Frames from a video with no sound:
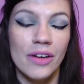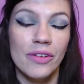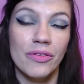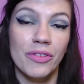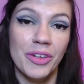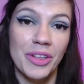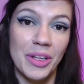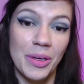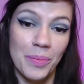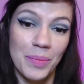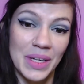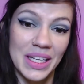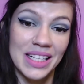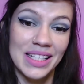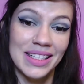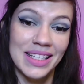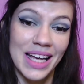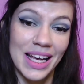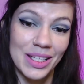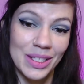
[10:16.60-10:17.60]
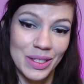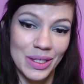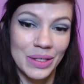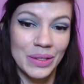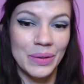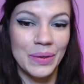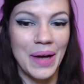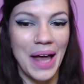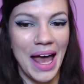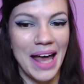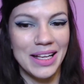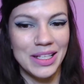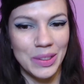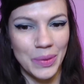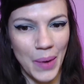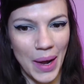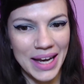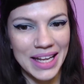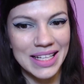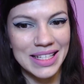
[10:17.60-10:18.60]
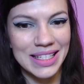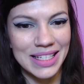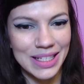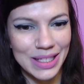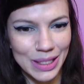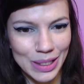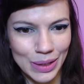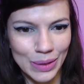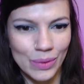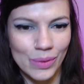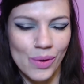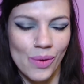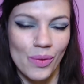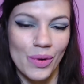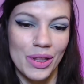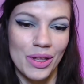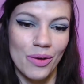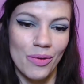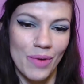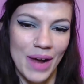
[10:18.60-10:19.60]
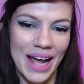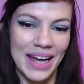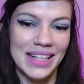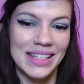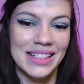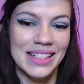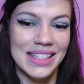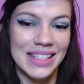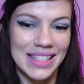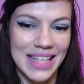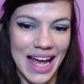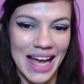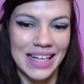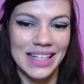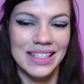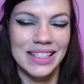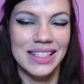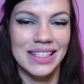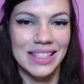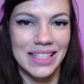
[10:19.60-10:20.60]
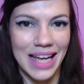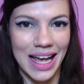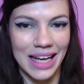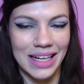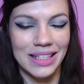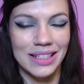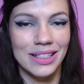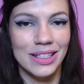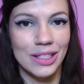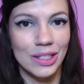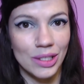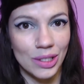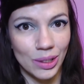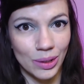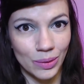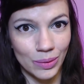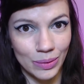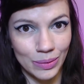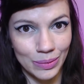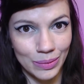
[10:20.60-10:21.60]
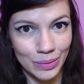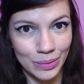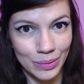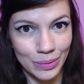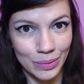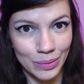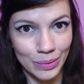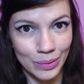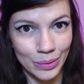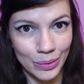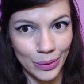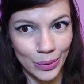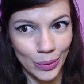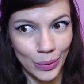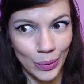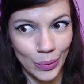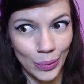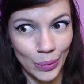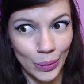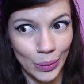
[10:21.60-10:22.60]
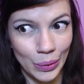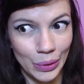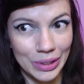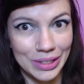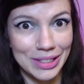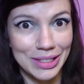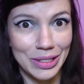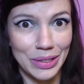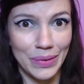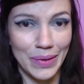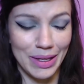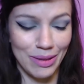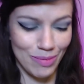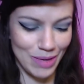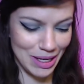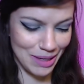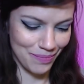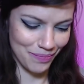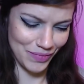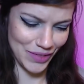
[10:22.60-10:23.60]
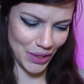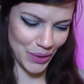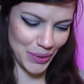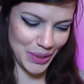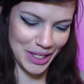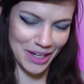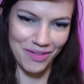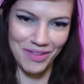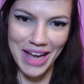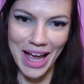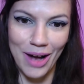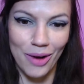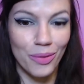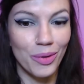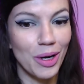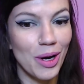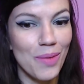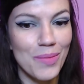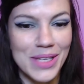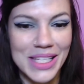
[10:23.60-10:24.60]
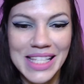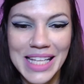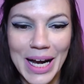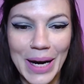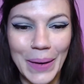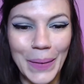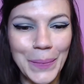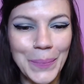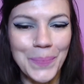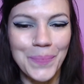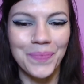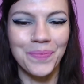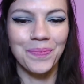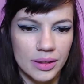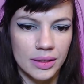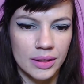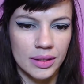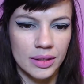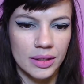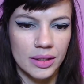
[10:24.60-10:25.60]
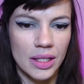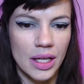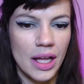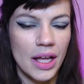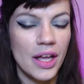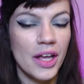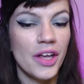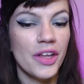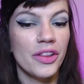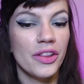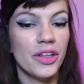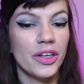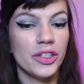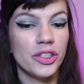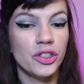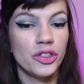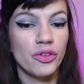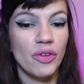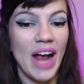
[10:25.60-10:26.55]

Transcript: For there'll be a tattoo at 20 to 2 with a rattata-tatta-tatta-to-2. You still with me? Don't leave now, we're almost there. The